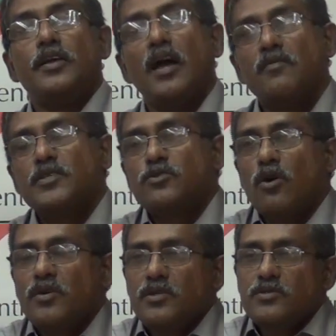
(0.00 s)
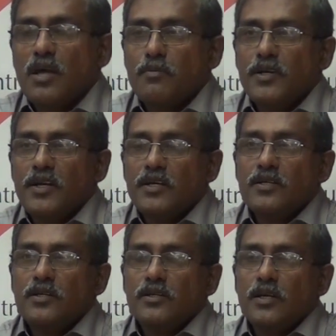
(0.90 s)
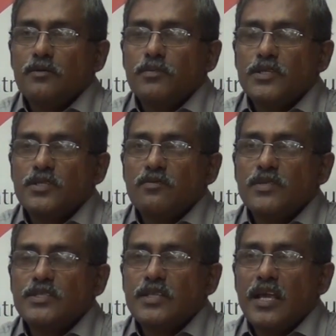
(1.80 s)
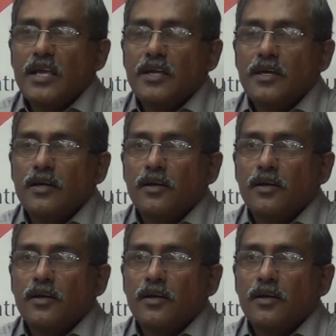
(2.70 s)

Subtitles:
Yeah, I was talking to somebody and that person was saying,